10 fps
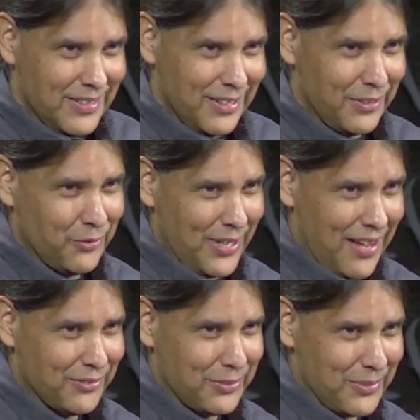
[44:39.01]
I don't know if we
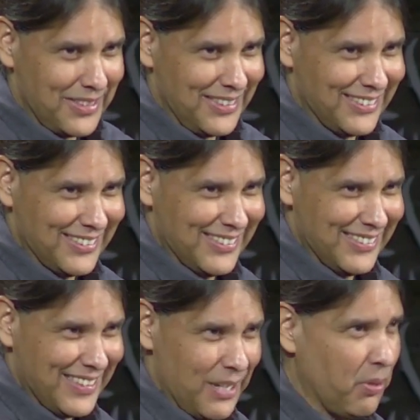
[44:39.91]
have some of these.
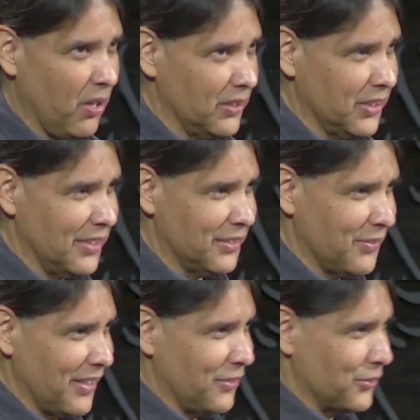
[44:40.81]
I apologize if
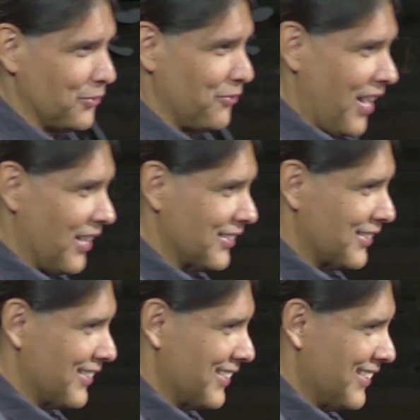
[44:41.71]
I go too fast.